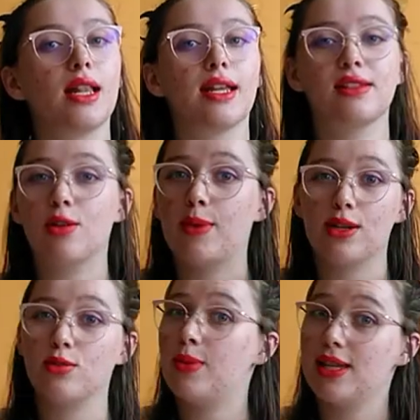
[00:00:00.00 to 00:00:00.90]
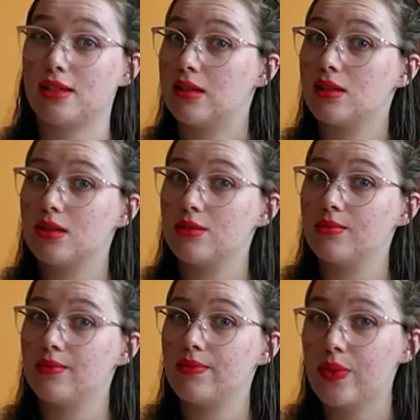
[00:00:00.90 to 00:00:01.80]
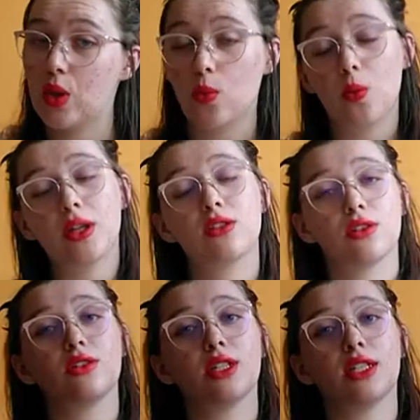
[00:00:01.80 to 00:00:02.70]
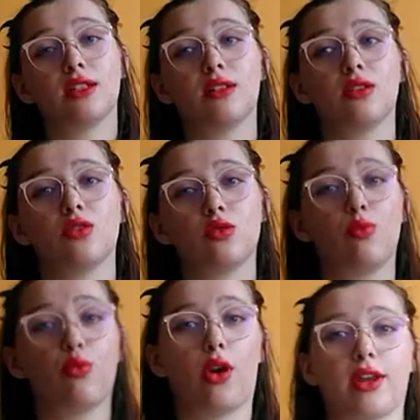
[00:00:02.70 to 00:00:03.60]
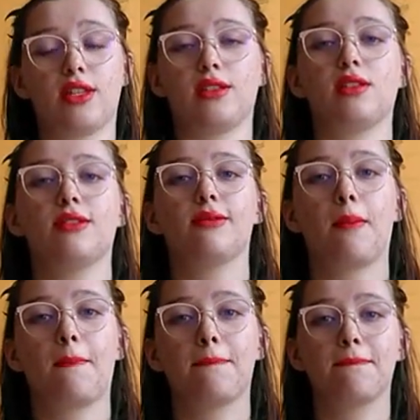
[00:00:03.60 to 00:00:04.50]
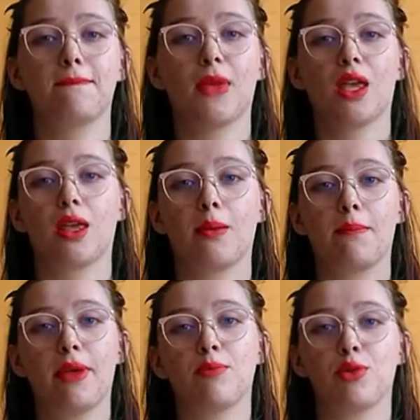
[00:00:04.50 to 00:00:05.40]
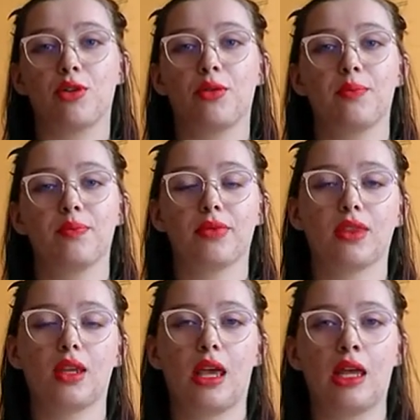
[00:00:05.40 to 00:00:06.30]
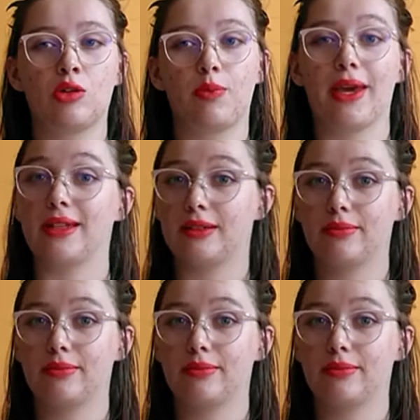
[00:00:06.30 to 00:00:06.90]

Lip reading: let's go back to basics. What do you need to practice? Paper and a pen.